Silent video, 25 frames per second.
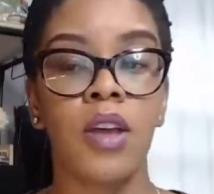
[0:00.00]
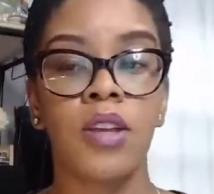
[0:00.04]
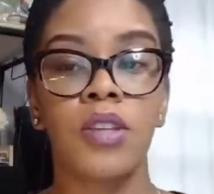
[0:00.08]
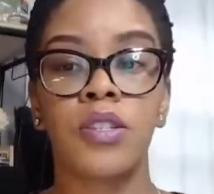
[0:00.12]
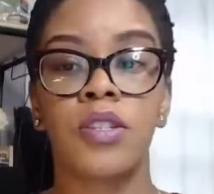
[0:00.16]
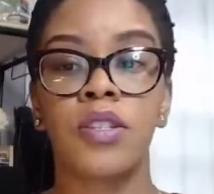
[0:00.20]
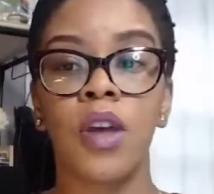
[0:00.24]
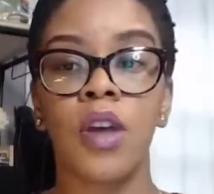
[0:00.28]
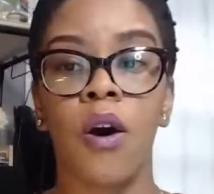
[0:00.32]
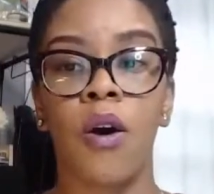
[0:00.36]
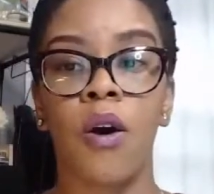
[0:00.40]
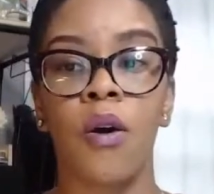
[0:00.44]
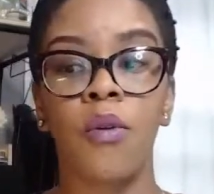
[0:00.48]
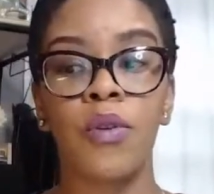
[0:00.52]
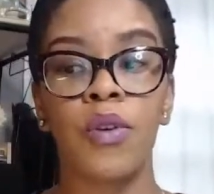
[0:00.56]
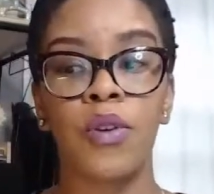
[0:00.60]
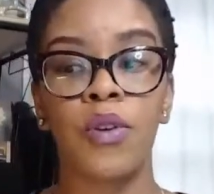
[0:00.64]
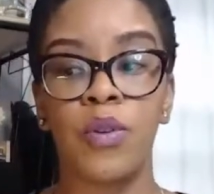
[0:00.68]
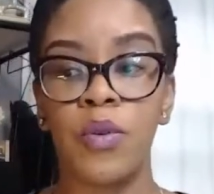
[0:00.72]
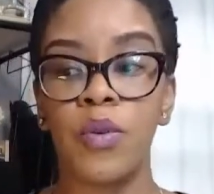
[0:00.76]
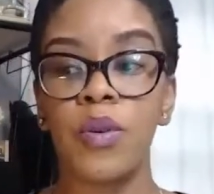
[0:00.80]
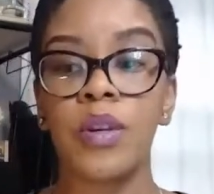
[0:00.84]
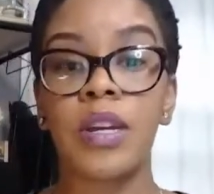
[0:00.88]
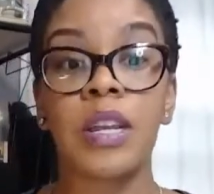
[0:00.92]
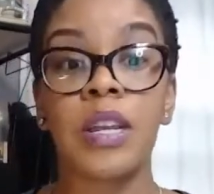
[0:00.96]
So
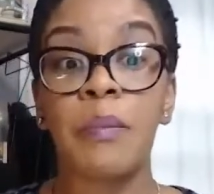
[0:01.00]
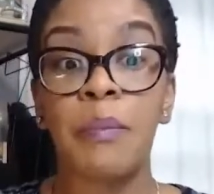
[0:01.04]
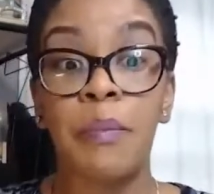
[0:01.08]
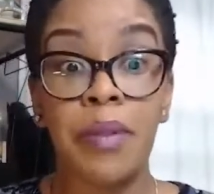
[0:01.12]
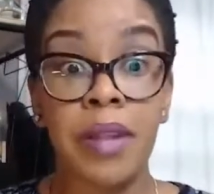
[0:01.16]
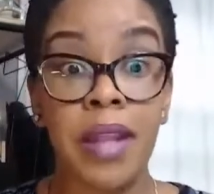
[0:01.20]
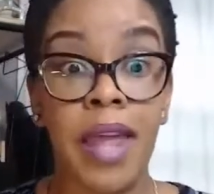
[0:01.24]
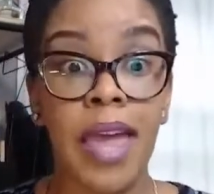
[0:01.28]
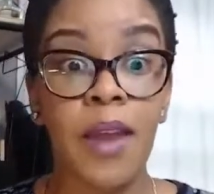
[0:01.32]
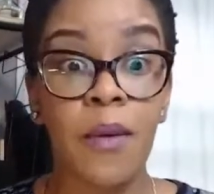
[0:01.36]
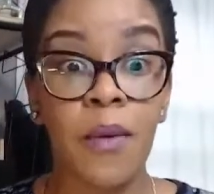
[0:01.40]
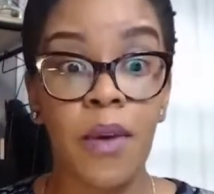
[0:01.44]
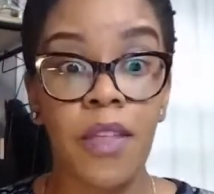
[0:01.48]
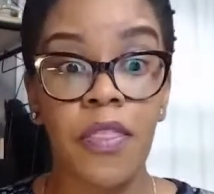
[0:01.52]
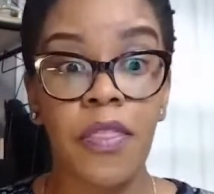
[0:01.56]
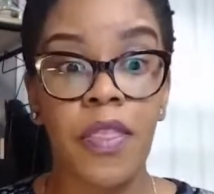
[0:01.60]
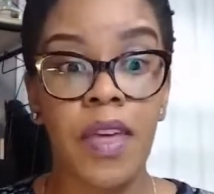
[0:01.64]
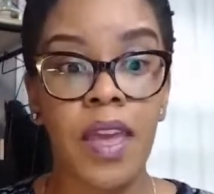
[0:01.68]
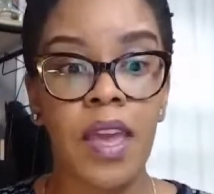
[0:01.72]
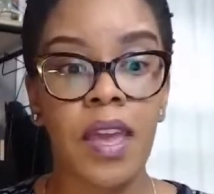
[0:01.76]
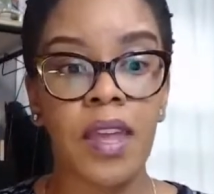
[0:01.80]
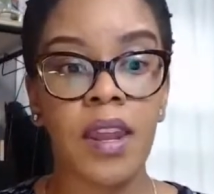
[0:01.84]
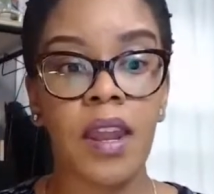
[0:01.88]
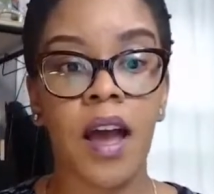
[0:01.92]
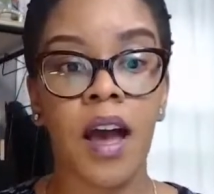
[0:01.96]
you can play with
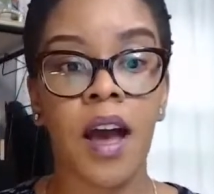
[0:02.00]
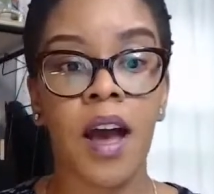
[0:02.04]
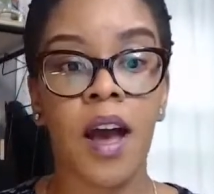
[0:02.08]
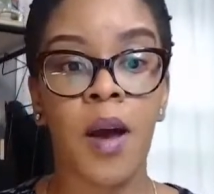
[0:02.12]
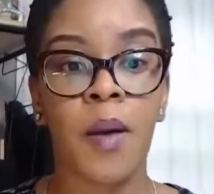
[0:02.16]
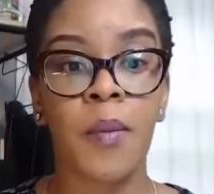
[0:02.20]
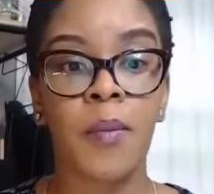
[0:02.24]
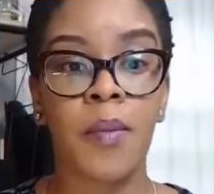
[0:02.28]
it.